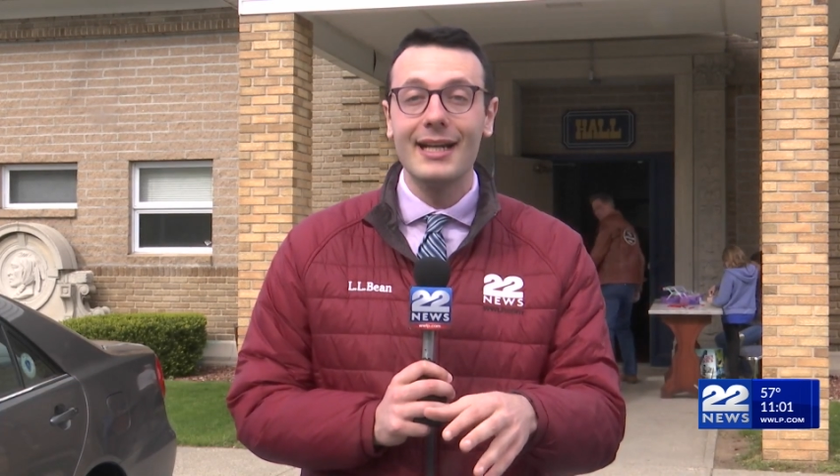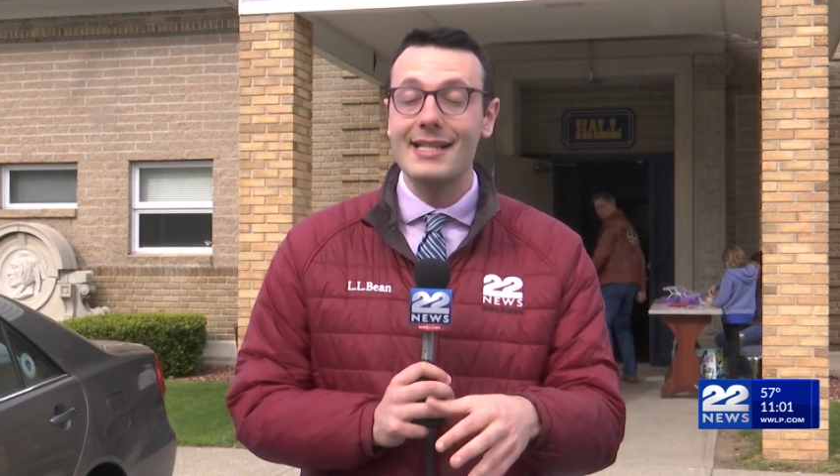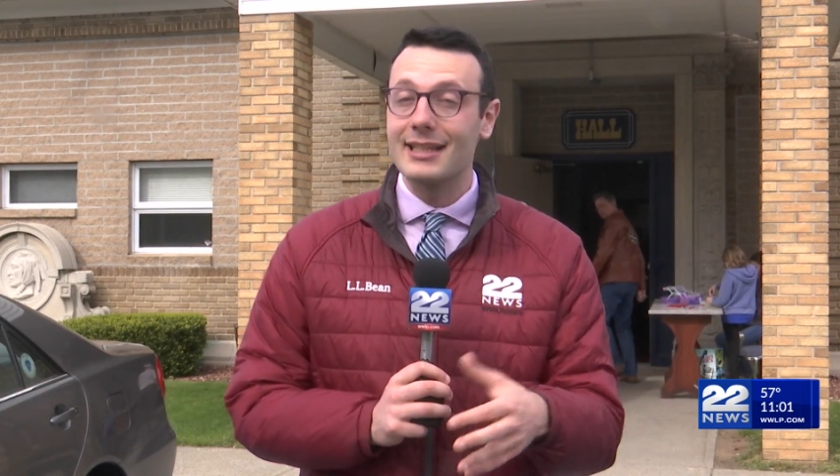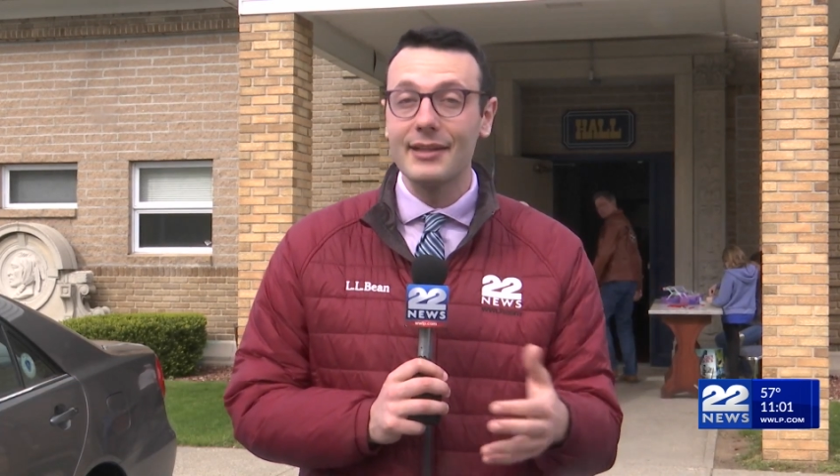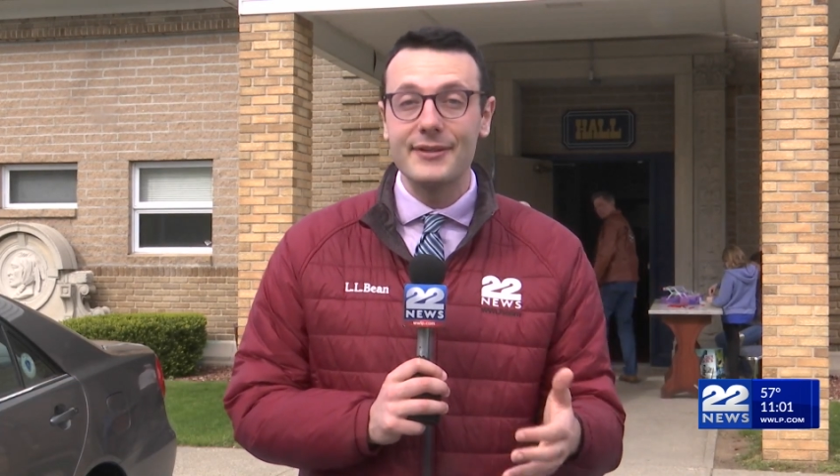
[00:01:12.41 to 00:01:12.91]

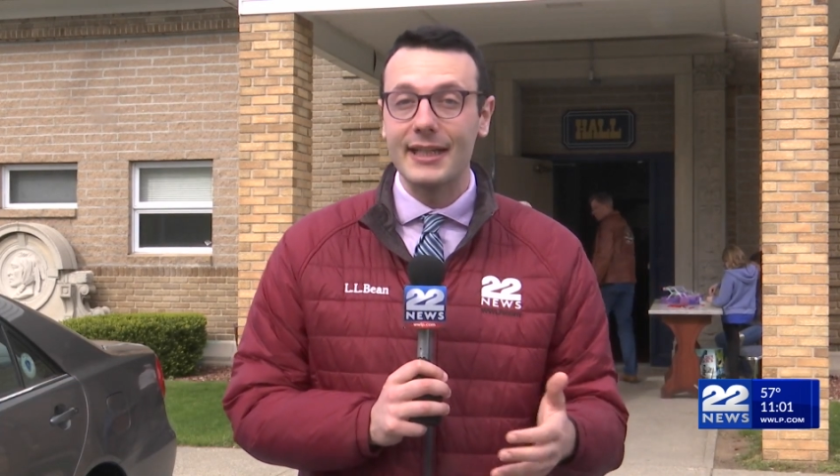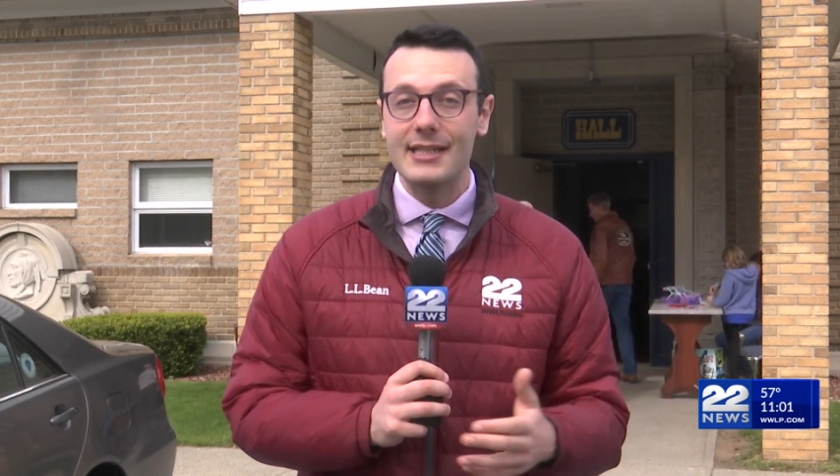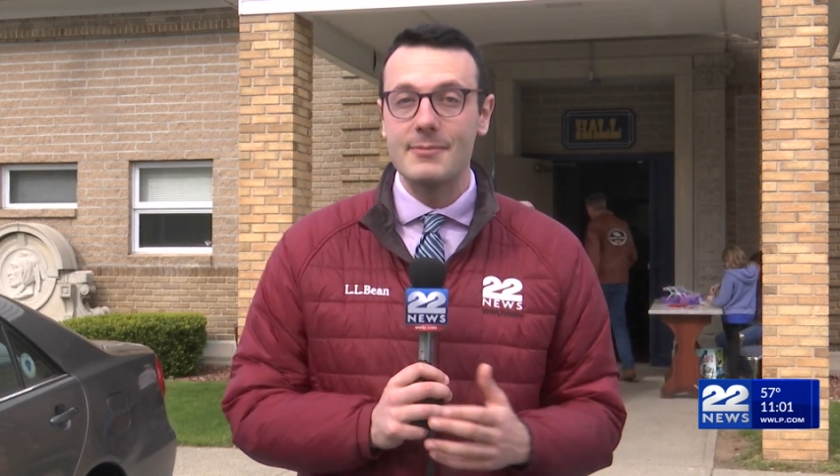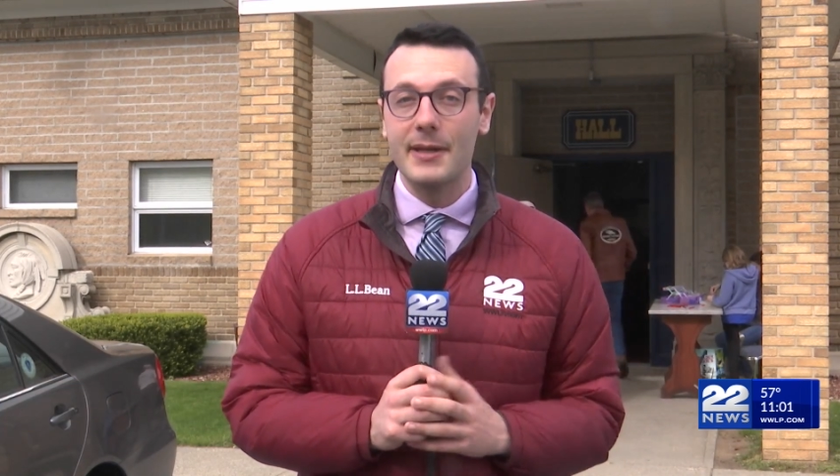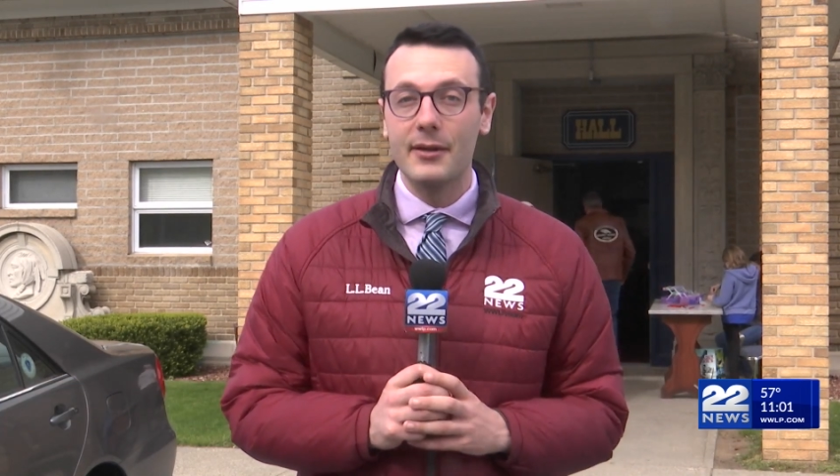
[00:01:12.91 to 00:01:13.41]
it's lifting
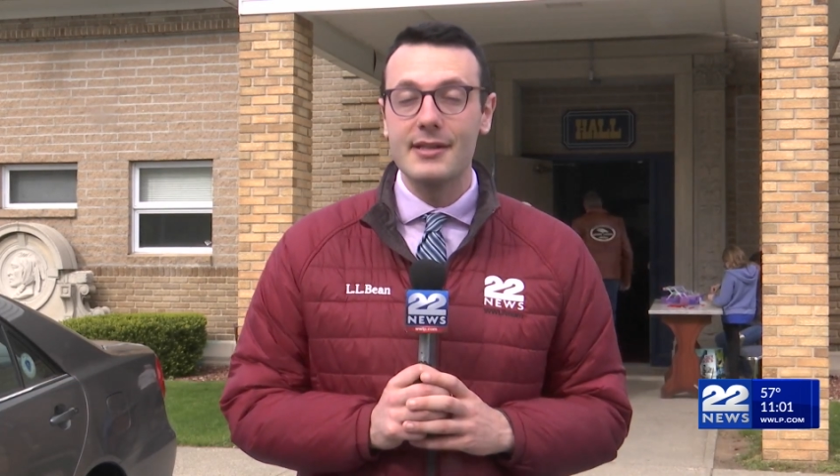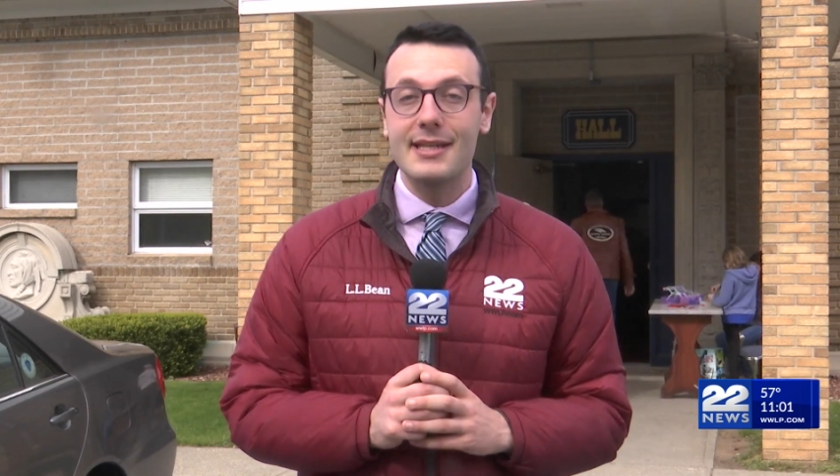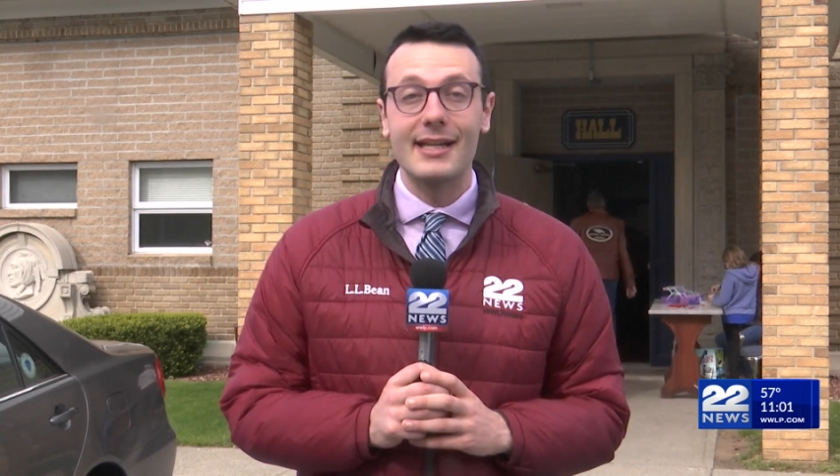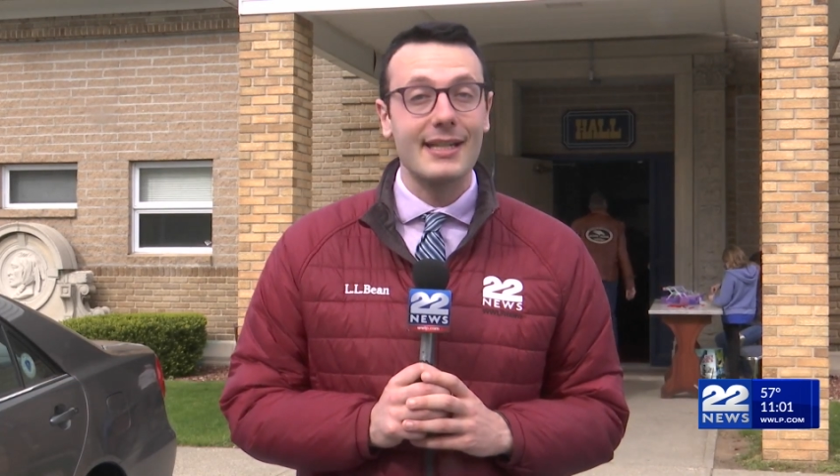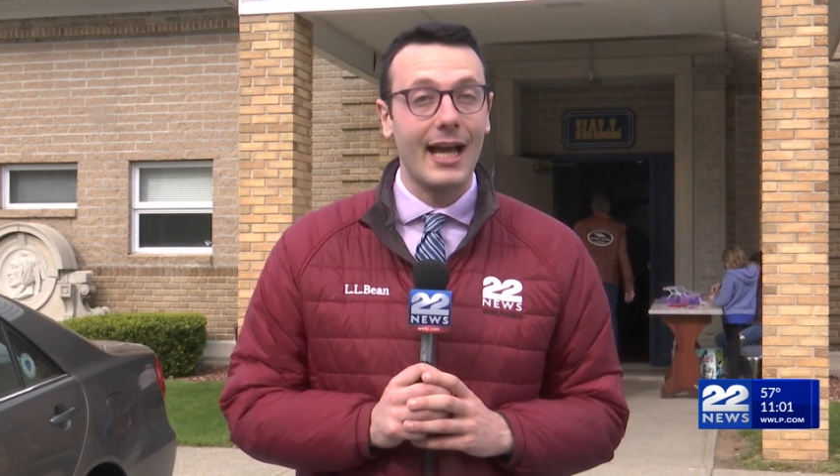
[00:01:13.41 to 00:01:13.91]
his spirits
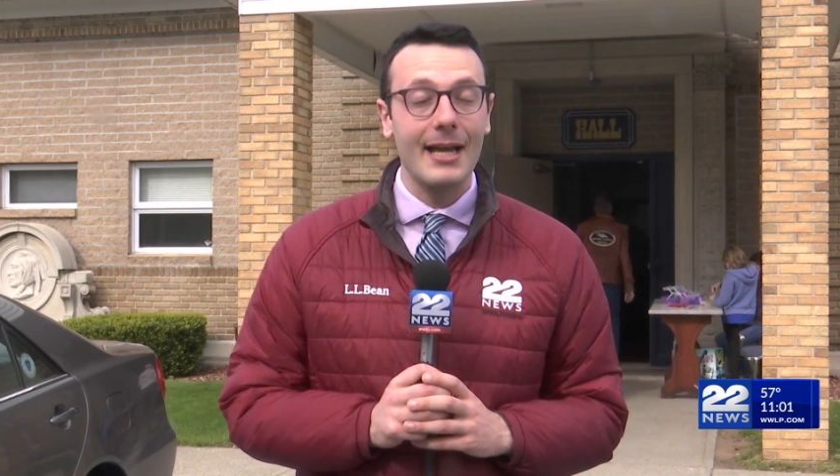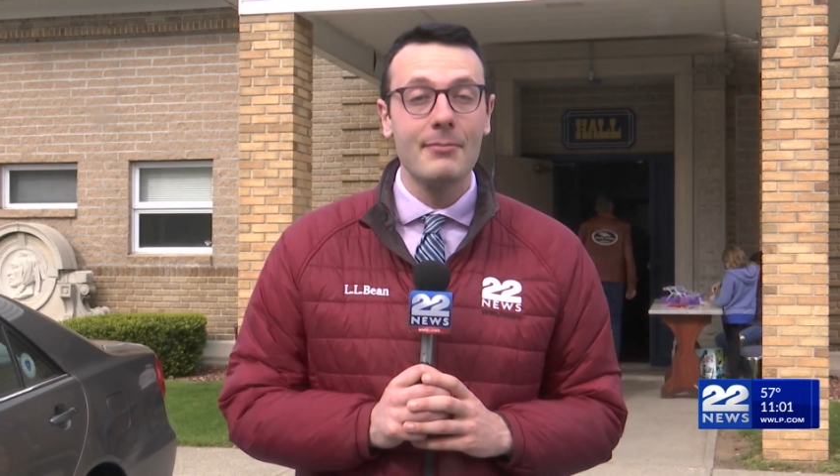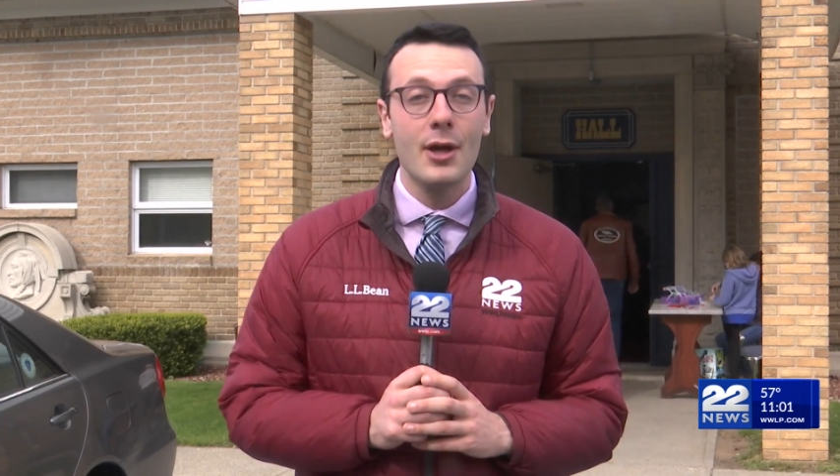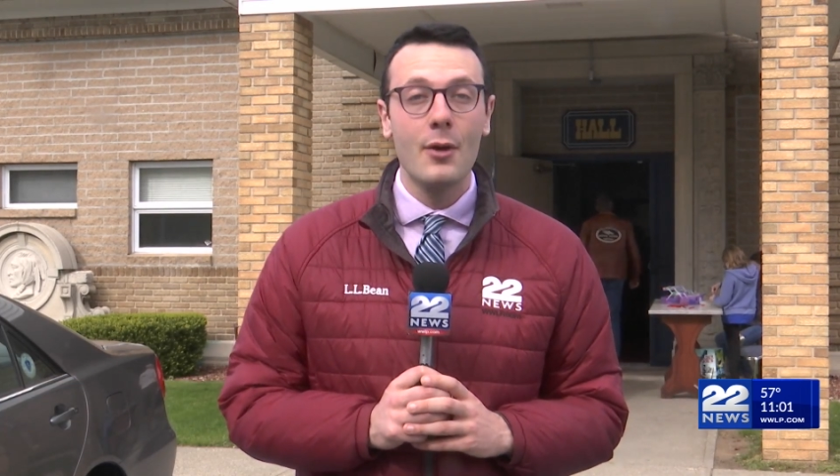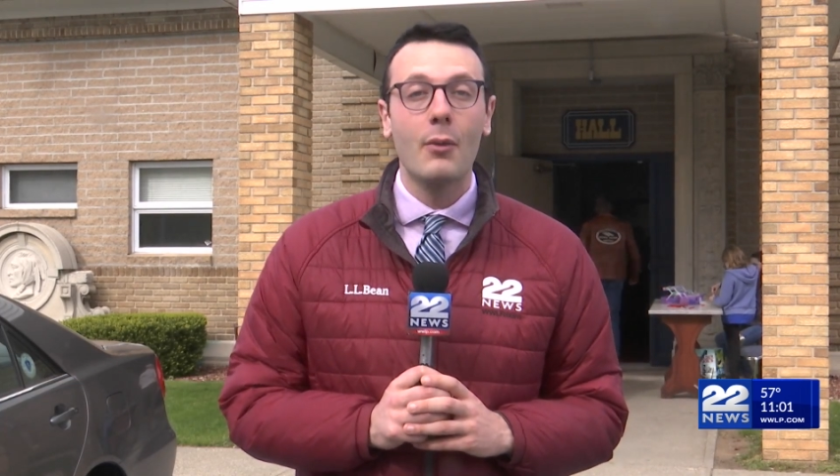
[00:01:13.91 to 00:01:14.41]
in a
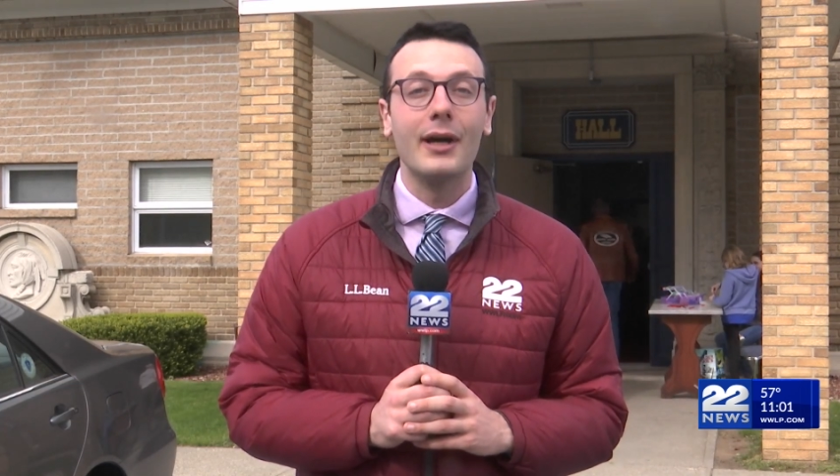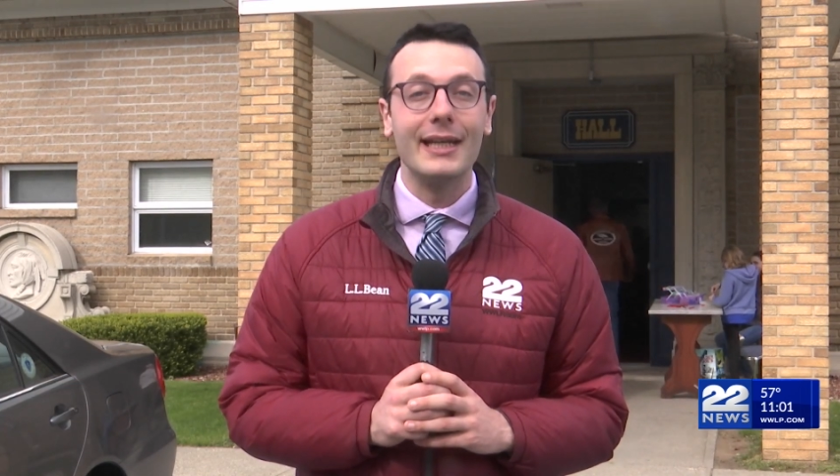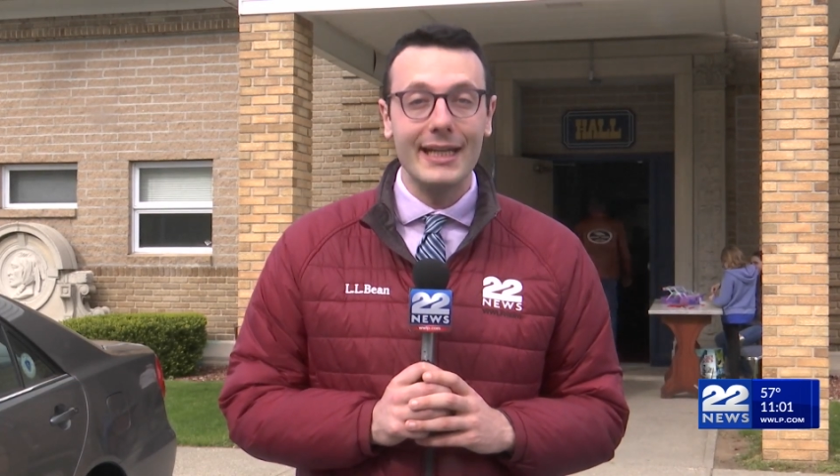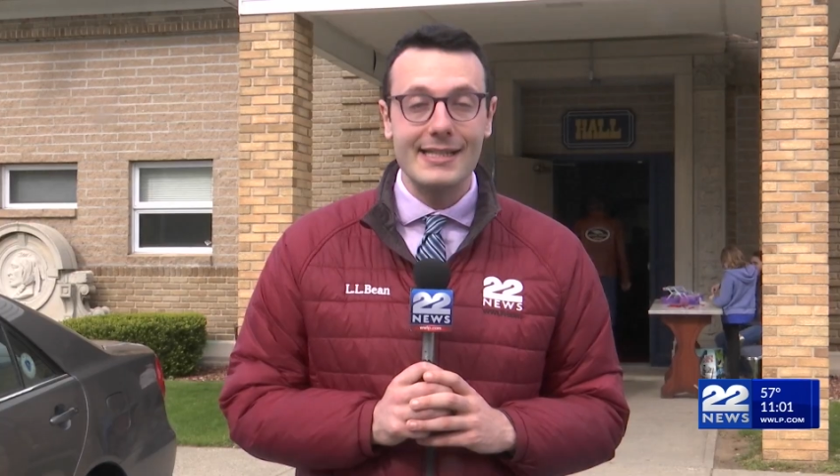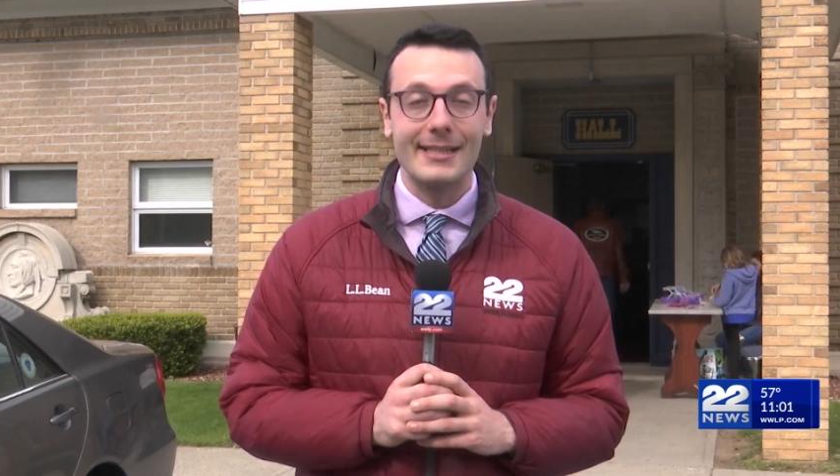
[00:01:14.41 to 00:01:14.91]
time where he
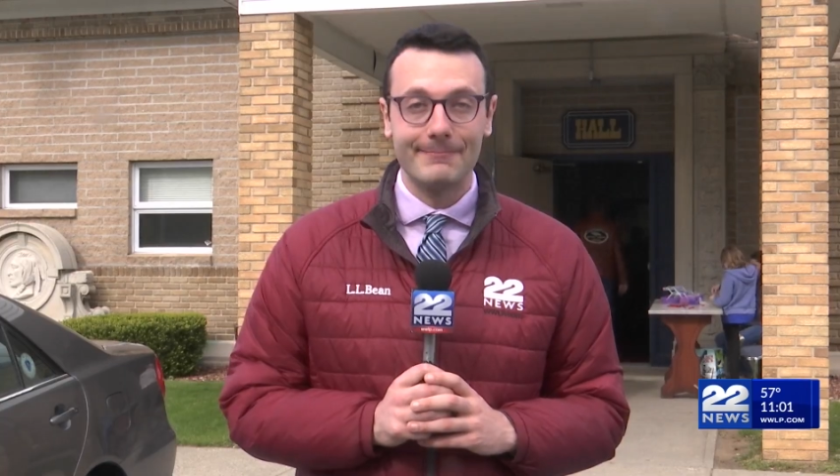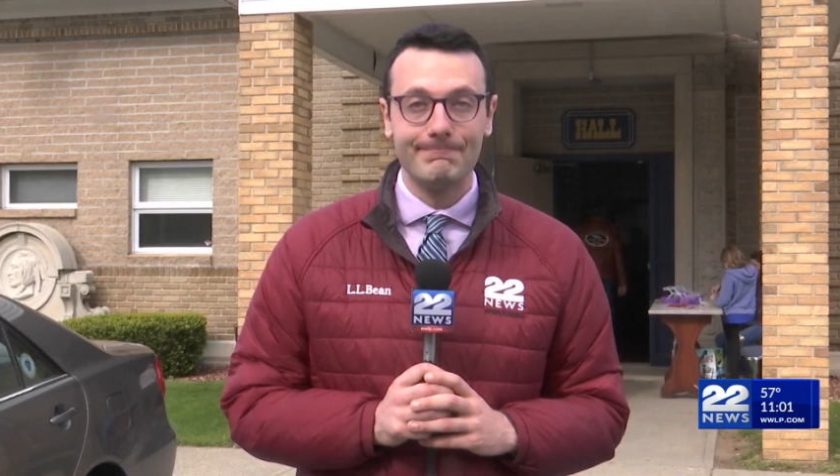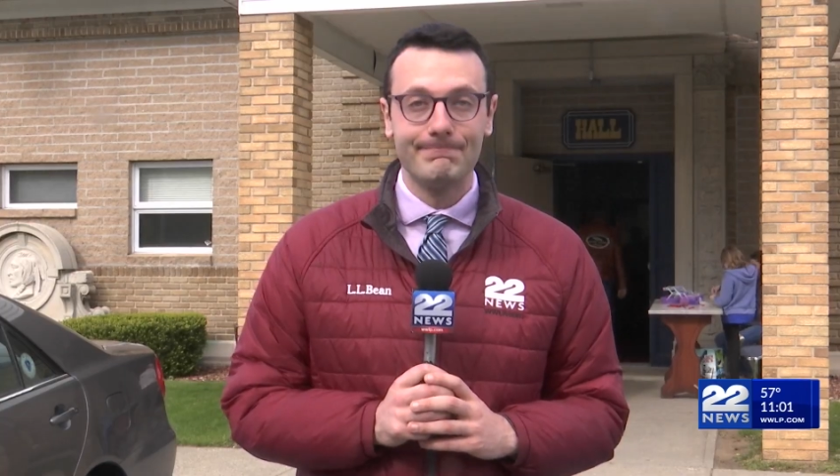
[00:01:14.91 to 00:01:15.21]
needs it.